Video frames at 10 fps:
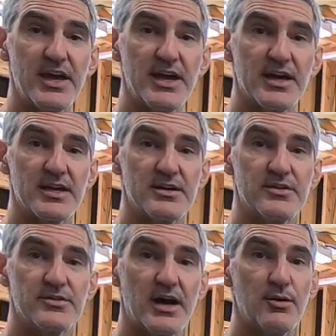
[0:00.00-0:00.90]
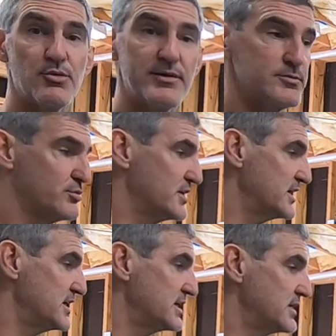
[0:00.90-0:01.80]
and I'll
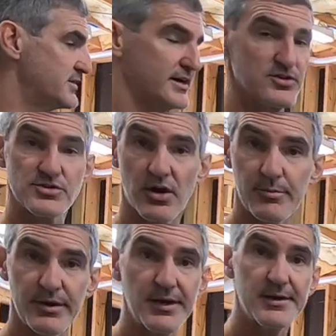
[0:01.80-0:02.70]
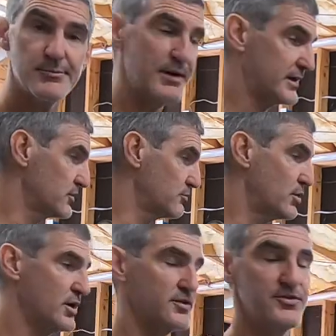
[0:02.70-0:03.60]
probably take a Sharpie and make little
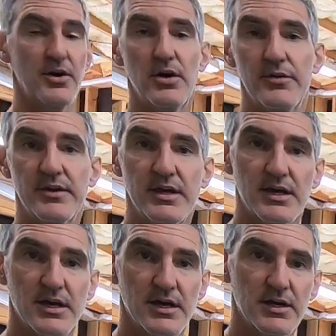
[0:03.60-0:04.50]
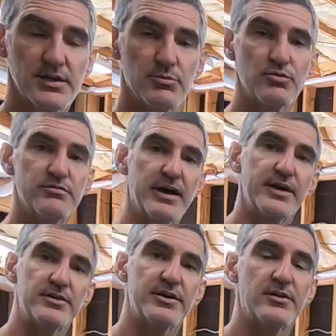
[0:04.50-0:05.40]
marks on the, uh, on the blue
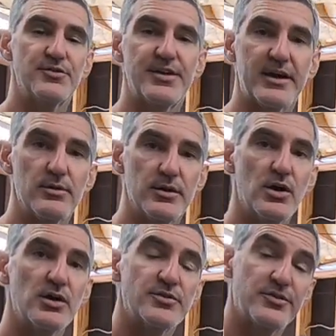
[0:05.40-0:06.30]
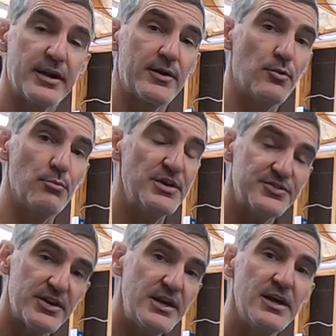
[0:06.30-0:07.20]
vinyl here as I go along so that I don't
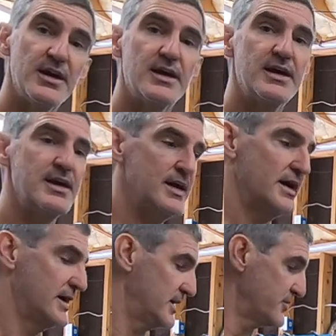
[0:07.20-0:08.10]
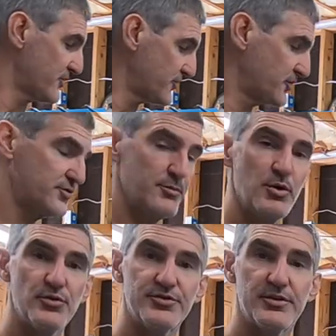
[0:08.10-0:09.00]
miss any. Uh, there's also some
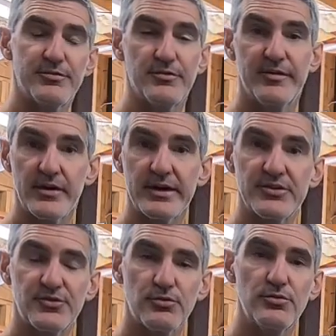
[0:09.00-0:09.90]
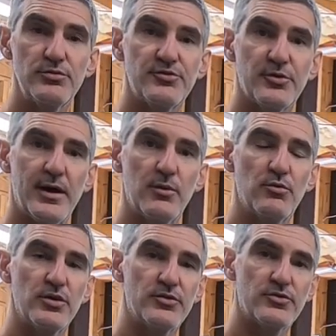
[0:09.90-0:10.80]
holes that are for fairing screws, so I'll
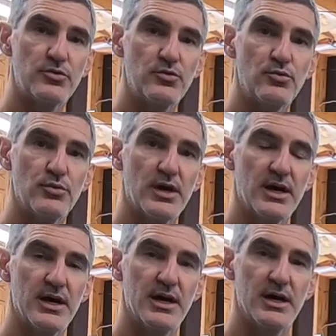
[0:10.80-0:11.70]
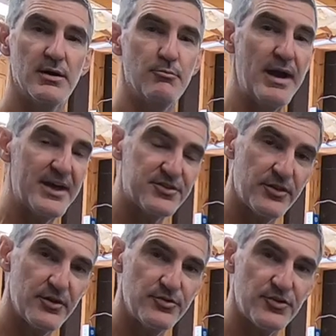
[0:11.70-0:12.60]
want to uh, mask
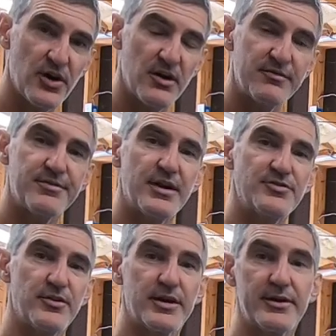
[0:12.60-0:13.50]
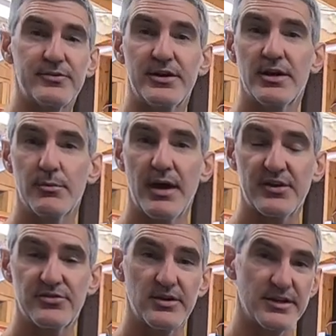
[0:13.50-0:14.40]
those off so that I don't end up
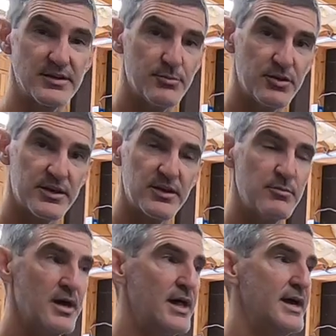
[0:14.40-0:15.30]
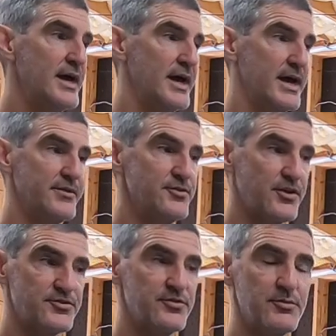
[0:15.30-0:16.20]
accidentally dimpling them. And there's
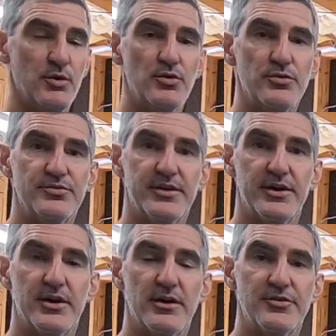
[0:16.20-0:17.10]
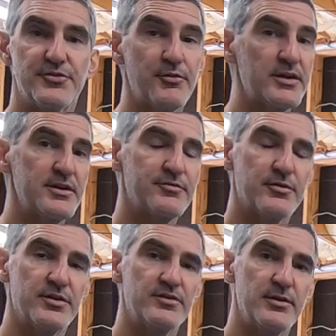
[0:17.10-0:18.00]
also some holes that are strictly for
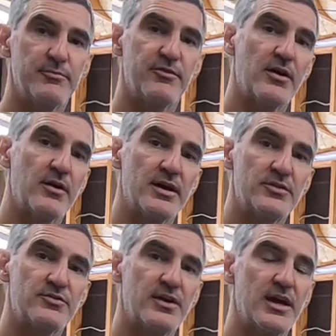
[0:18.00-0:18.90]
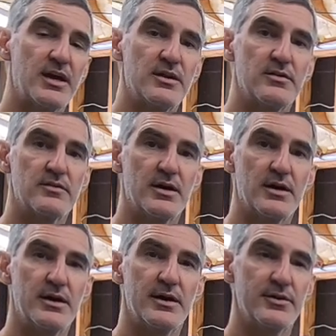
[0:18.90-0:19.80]
the tip fairings and
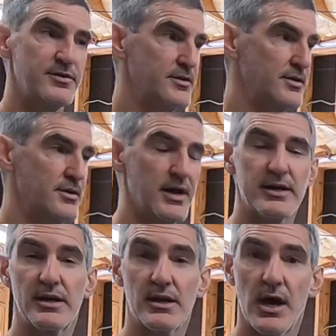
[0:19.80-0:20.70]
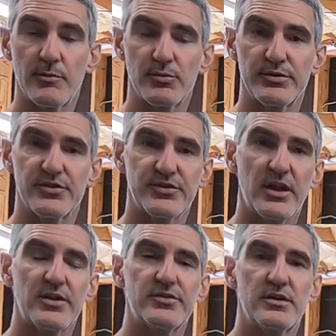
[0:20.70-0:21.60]
uh, not in common with the
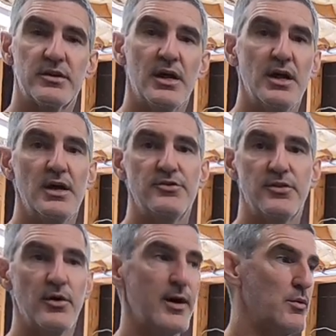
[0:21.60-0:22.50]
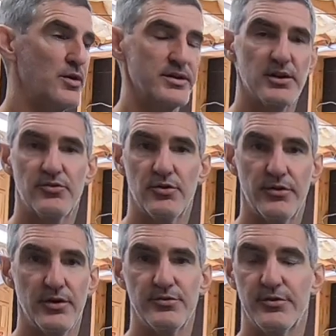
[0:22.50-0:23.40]
skeleton, so I won't need to drill
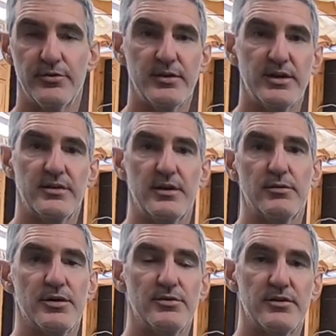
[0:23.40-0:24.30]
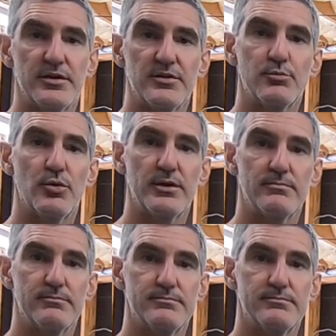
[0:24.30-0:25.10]
those or do anything with those at this point.